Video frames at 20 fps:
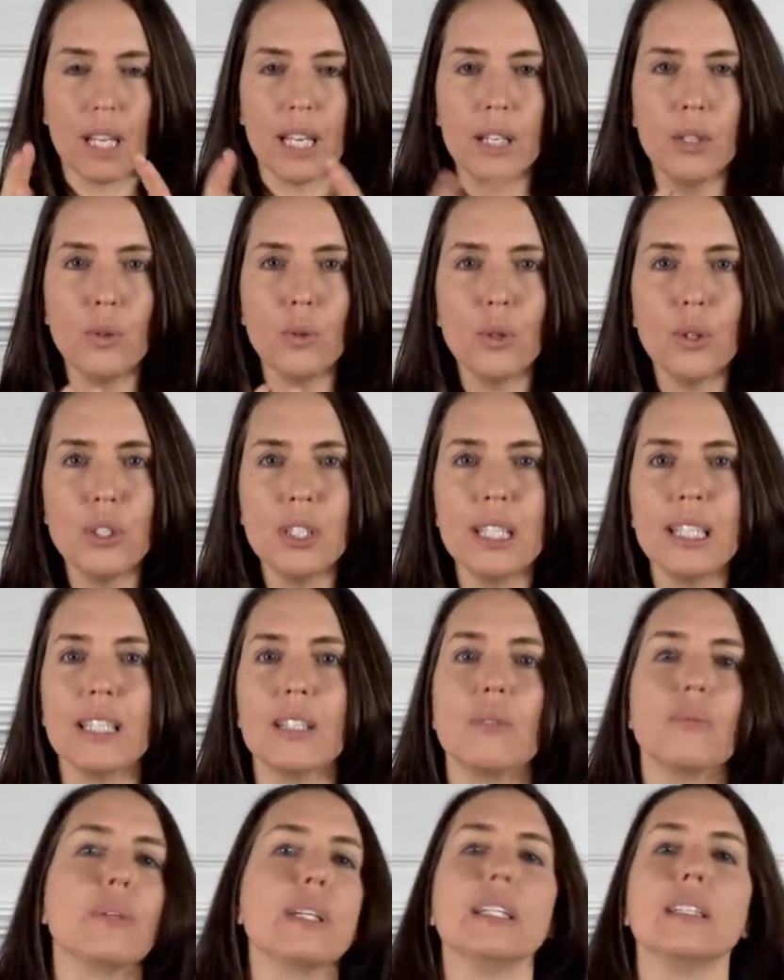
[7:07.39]
In order to get
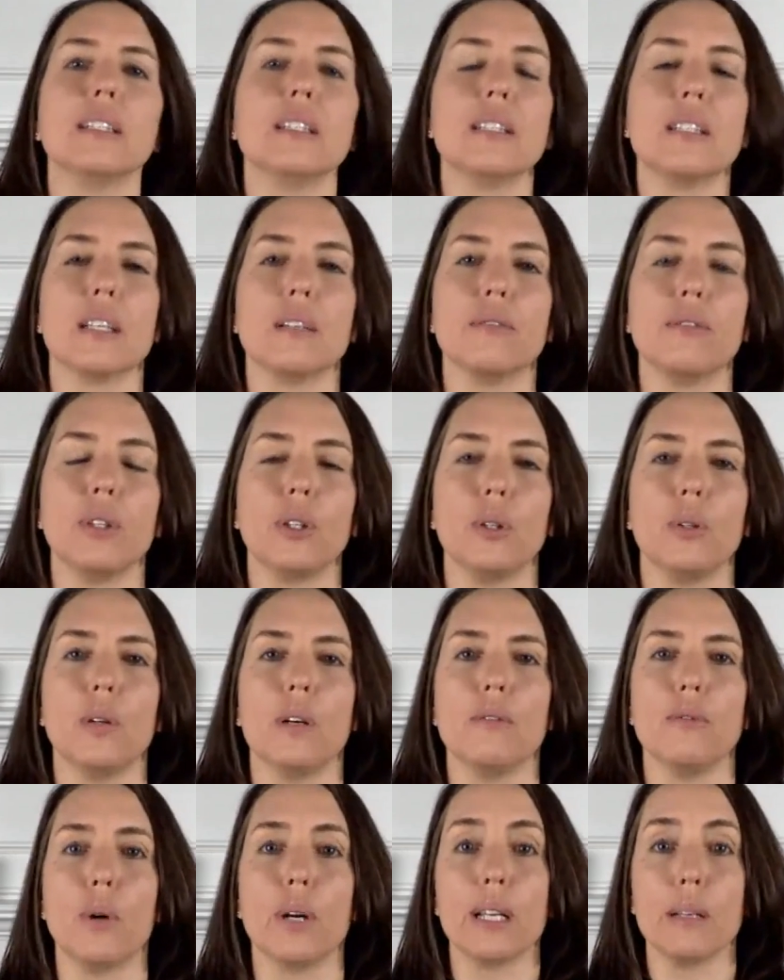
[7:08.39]
a realistic view of
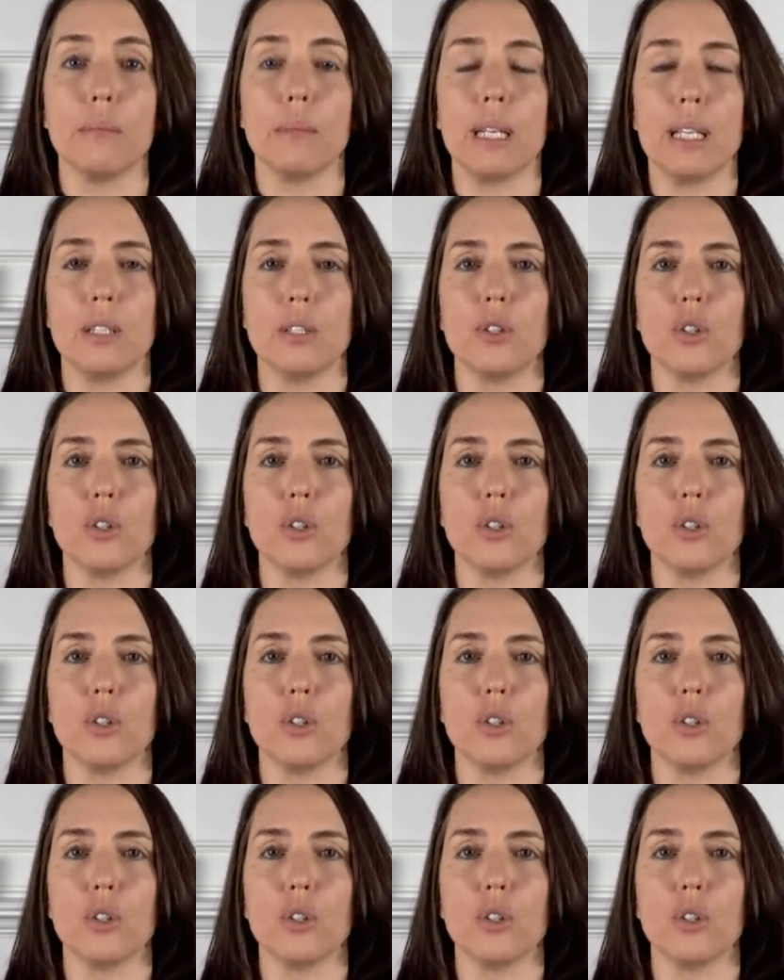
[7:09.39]
what it means